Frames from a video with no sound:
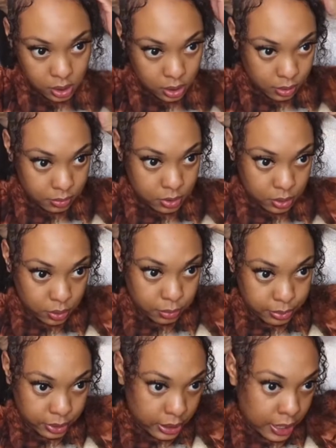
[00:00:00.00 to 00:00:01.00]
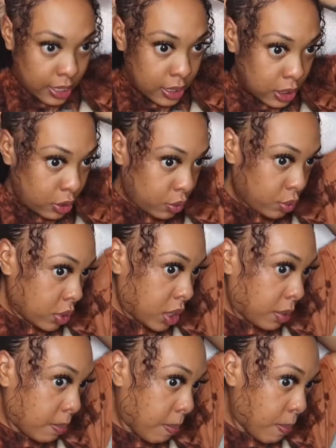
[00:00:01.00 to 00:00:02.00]
I'm just gonna put a little
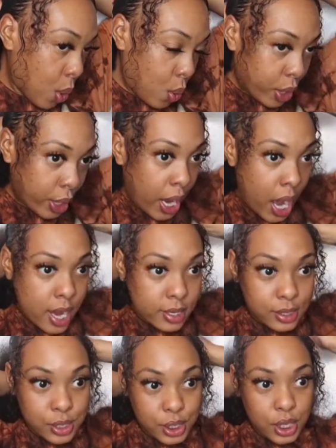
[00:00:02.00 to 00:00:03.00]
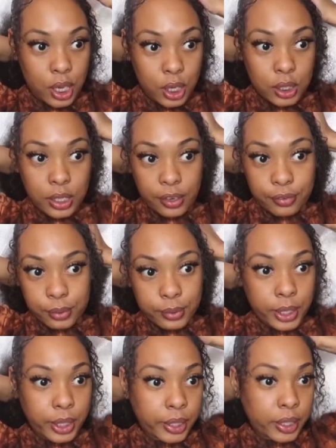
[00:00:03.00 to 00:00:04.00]
more gel
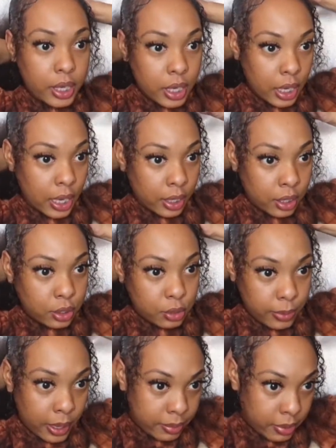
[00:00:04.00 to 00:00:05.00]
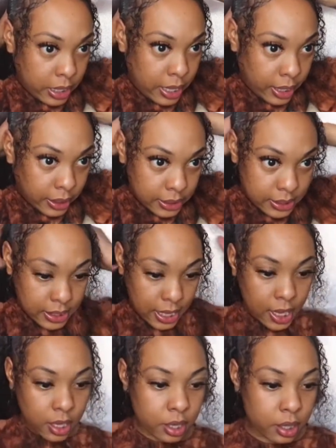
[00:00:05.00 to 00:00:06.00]
everywhere. I know you probably are like,
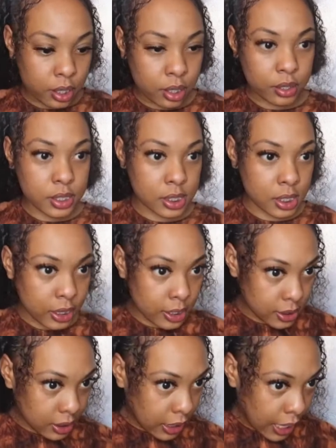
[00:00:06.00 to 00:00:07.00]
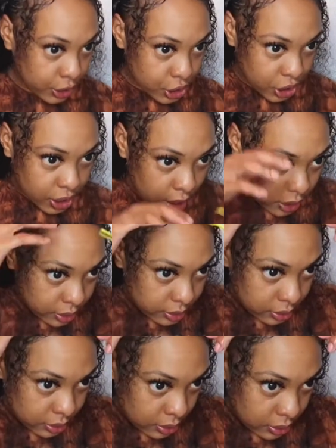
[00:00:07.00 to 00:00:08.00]
dang girls, that's a lot of
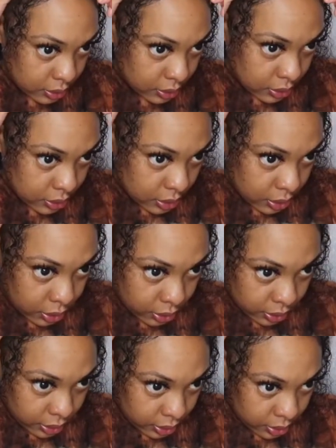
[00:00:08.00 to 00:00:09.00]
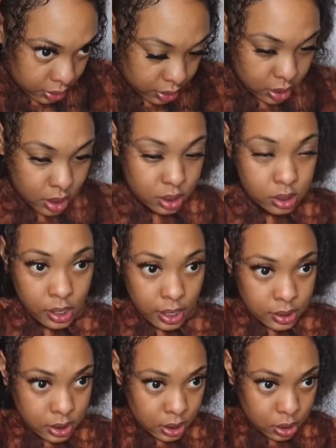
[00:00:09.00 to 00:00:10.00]
gel. Okay, so I
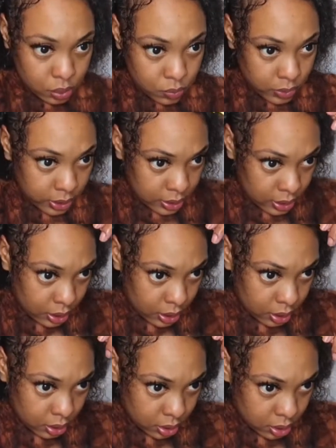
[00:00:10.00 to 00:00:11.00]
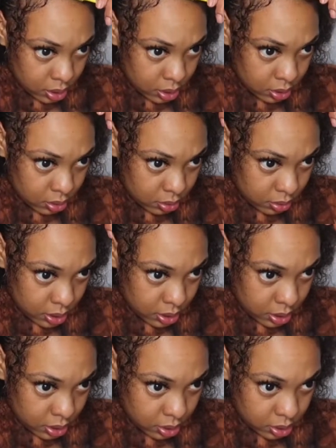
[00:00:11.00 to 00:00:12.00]
did do one thing. Oh
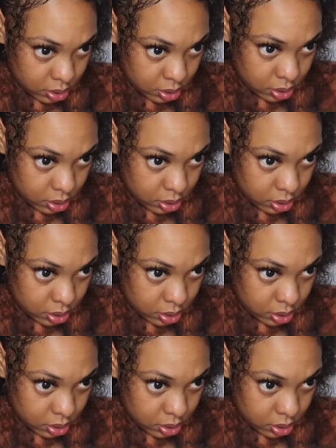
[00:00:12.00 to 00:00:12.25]
gosh,